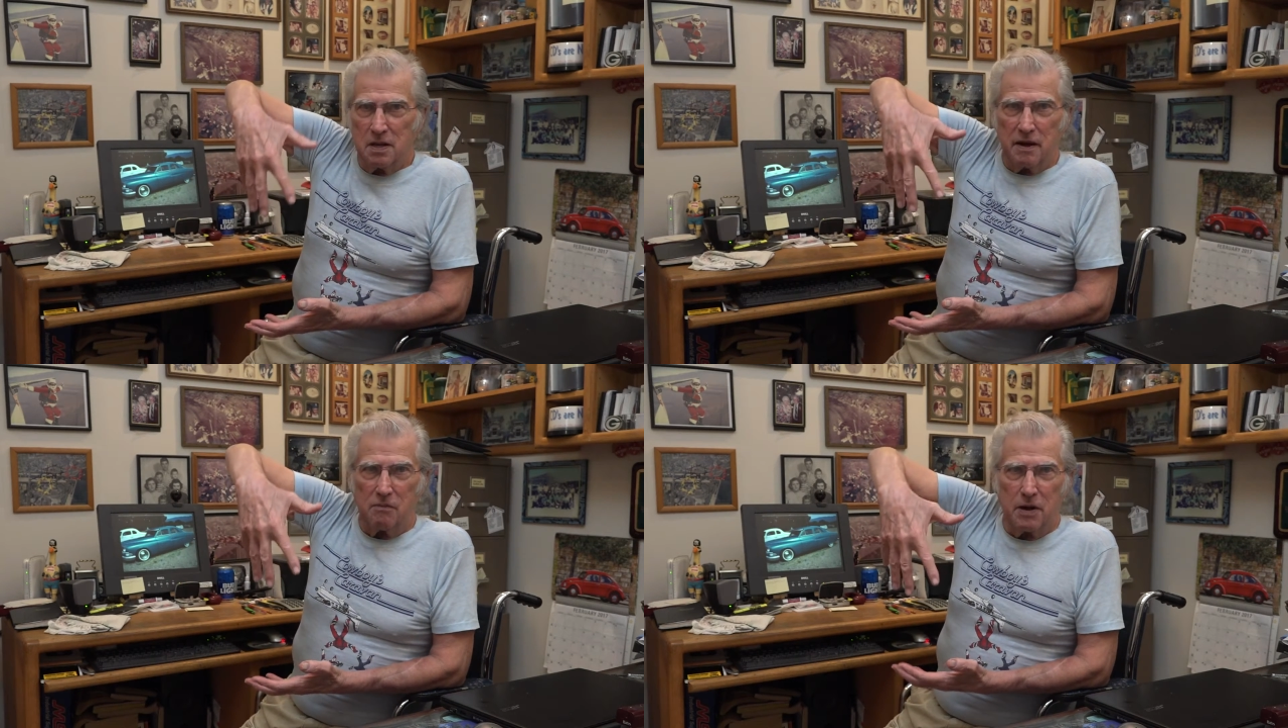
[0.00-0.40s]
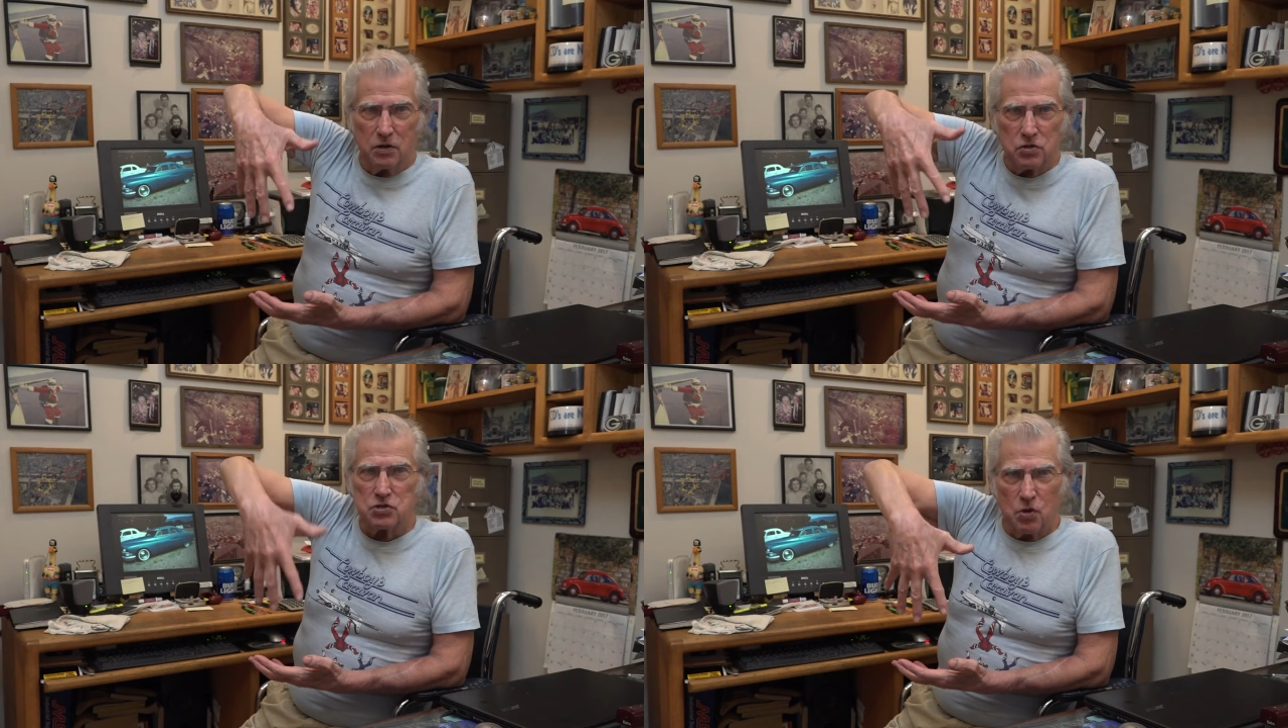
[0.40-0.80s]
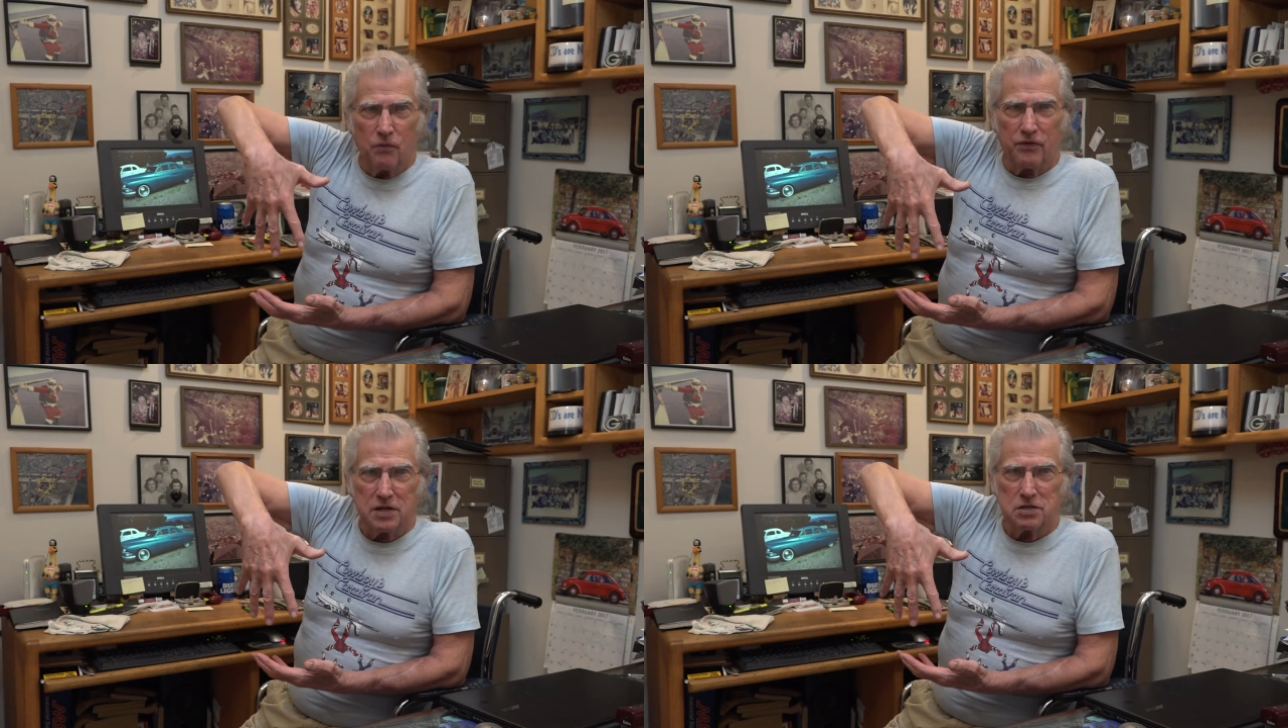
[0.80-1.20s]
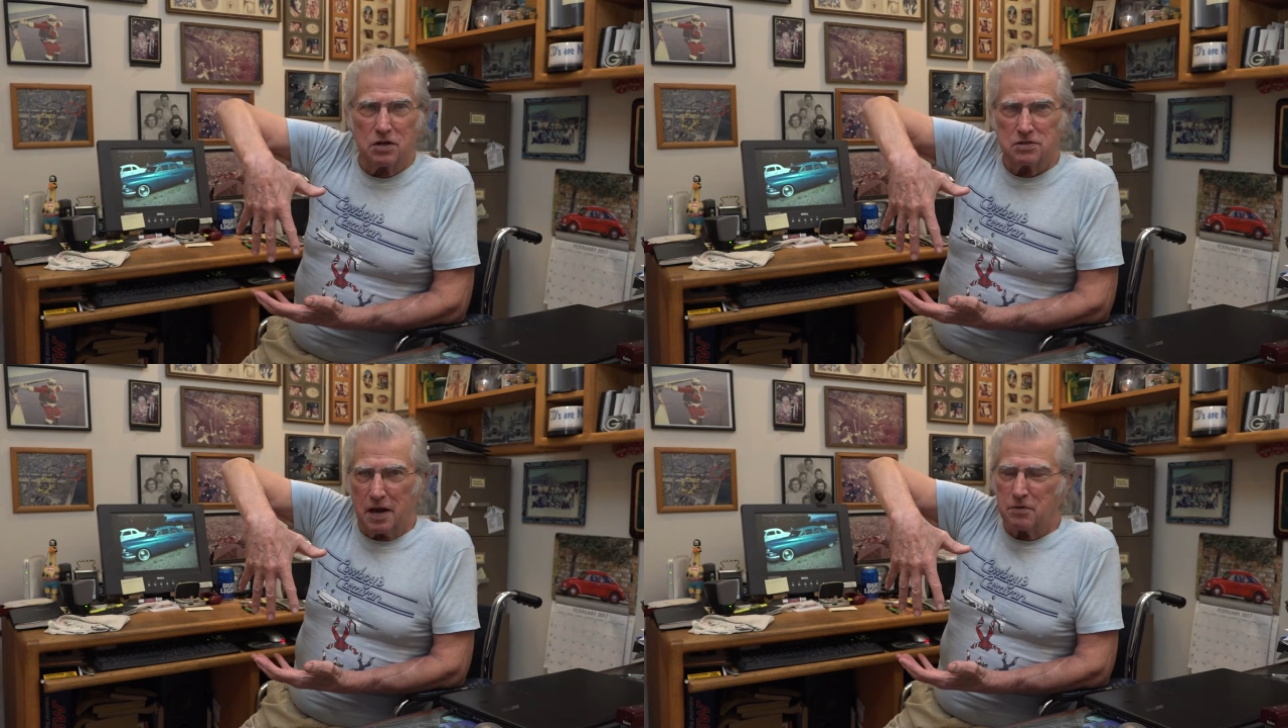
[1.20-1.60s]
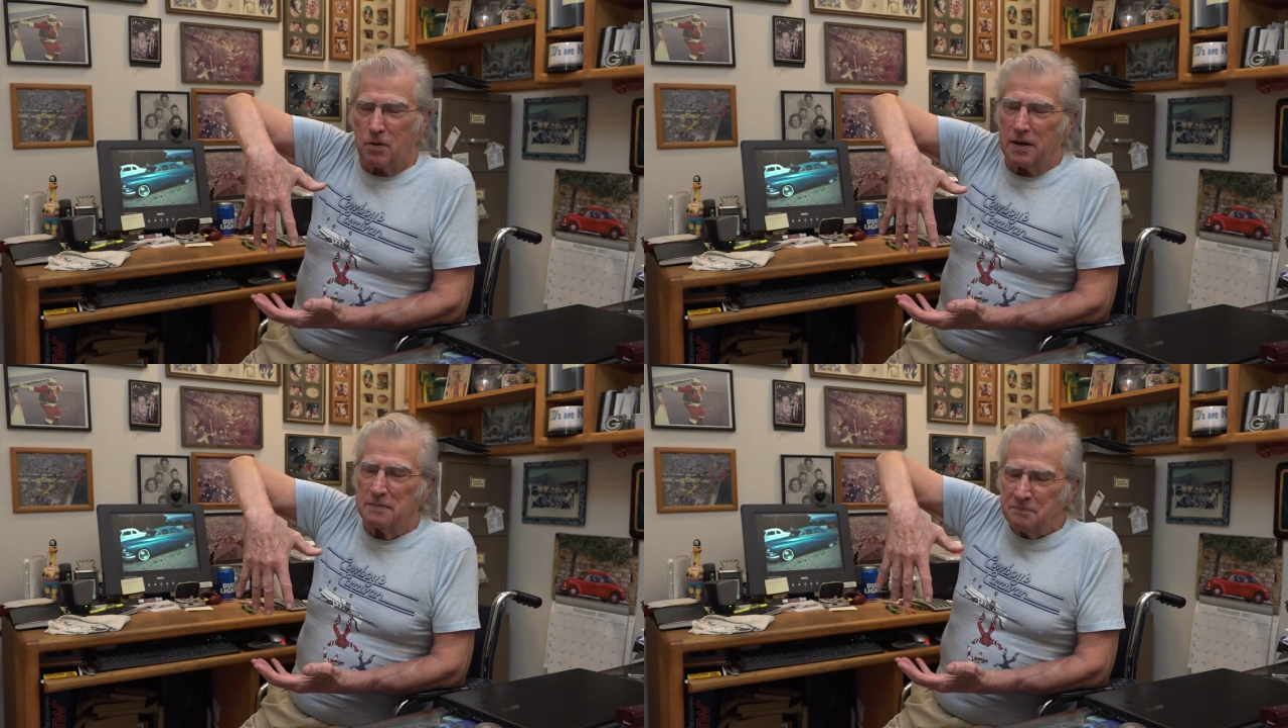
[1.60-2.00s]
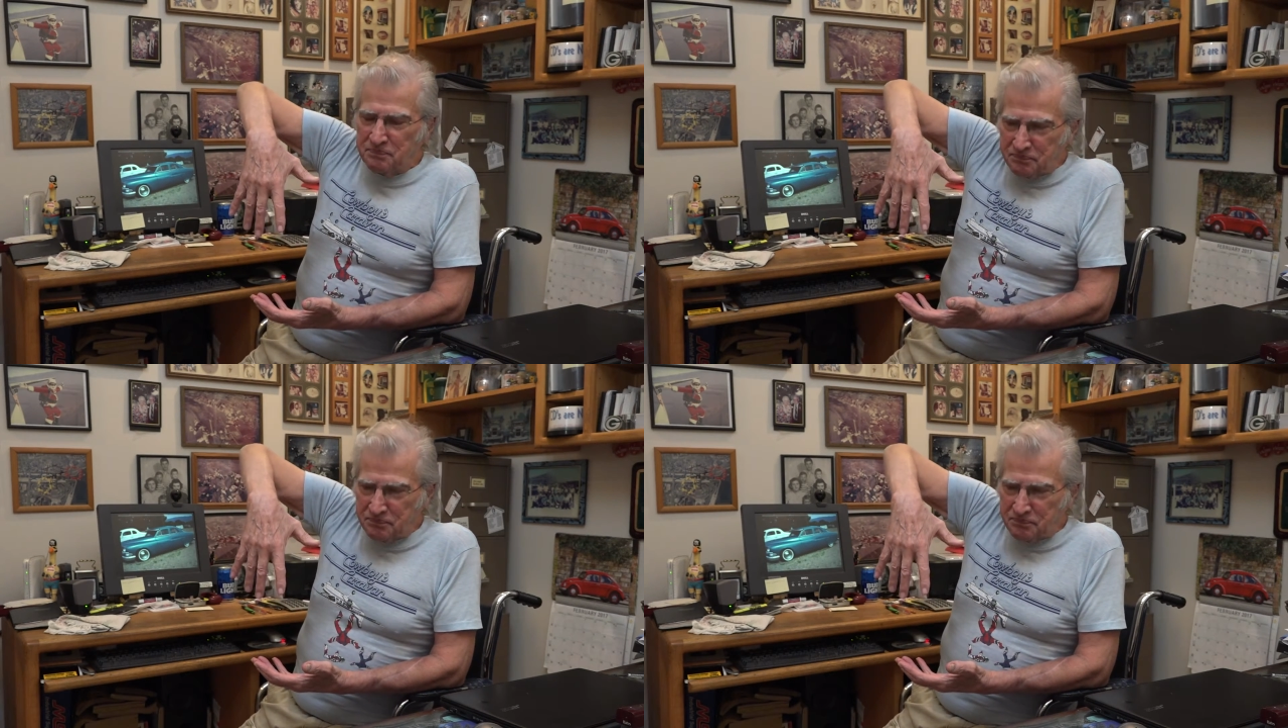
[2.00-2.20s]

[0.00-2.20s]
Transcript: everybody knows what a snow fence looks like, right?